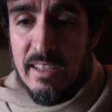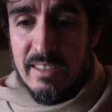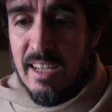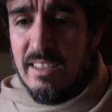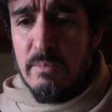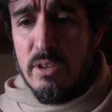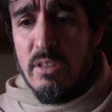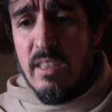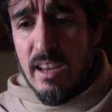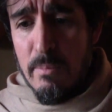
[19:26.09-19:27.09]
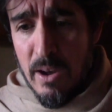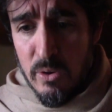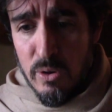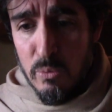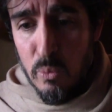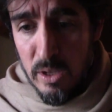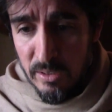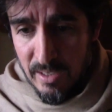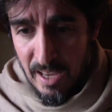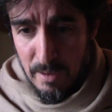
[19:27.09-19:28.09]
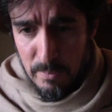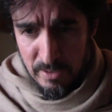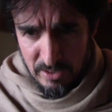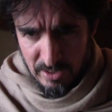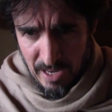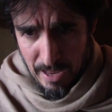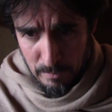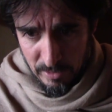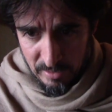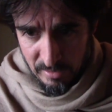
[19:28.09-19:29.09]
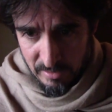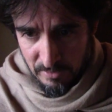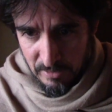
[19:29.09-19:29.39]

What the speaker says: It's not something you think about or will to happen, it just happens.